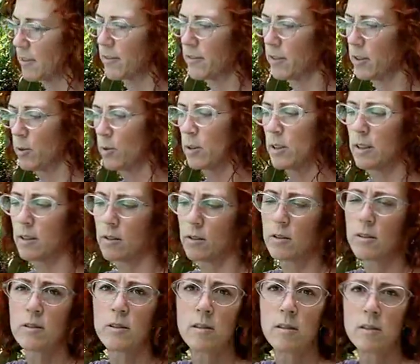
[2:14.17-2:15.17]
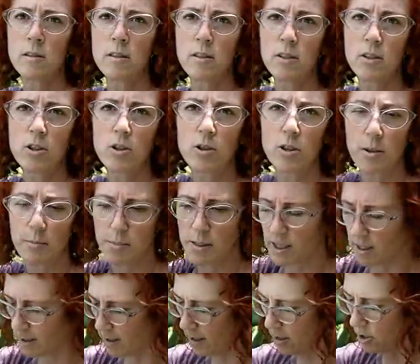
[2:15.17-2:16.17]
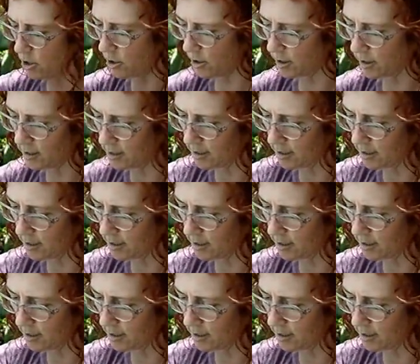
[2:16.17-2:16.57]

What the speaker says: a few little strips here that you could